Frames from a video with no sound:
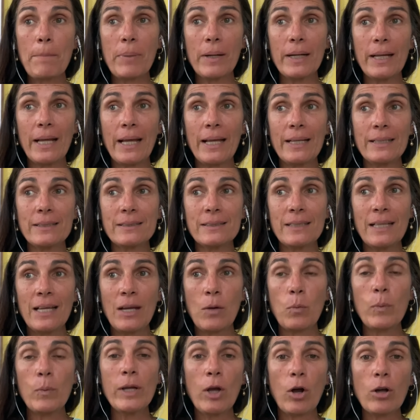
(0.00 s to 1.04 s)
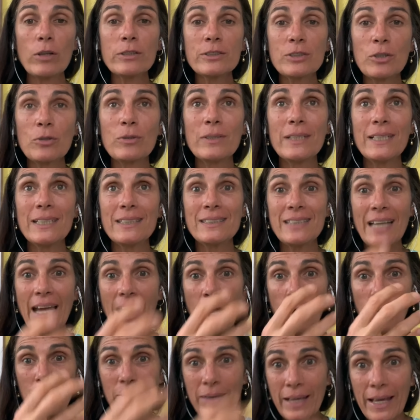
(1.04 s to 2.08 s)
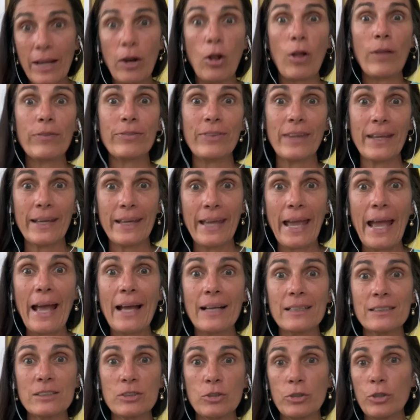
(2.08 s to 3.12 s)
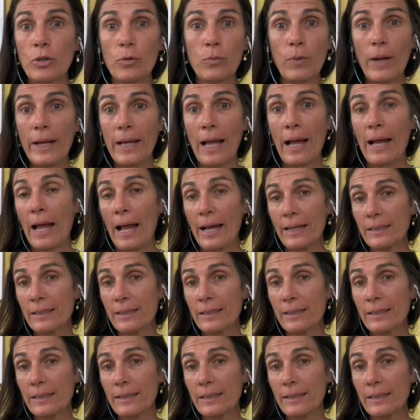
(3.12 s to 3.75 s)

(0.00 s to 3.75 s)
But we also need to help get off the gas. So you're right.